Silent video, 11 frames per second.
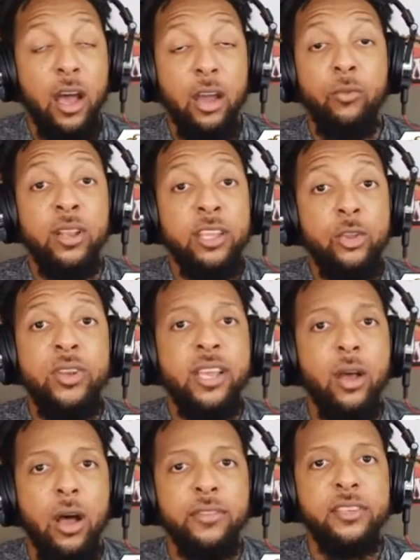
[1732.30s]
really unique
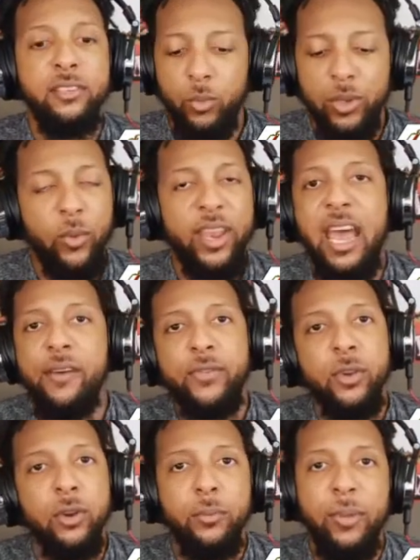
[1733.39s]
offseason. We went
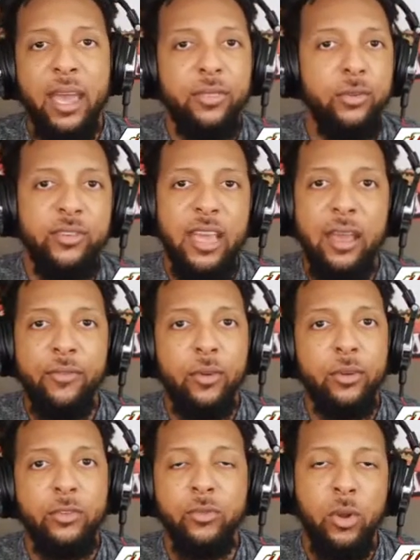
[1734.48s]
after Matthew
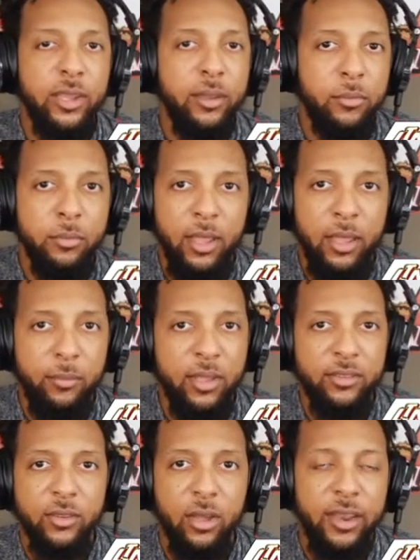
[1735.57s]
Stafford, swung and
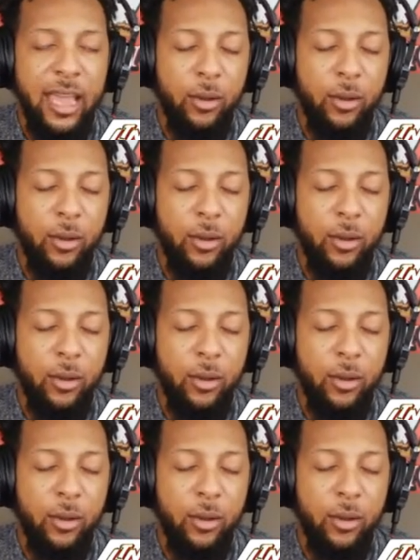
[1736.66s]
missed on that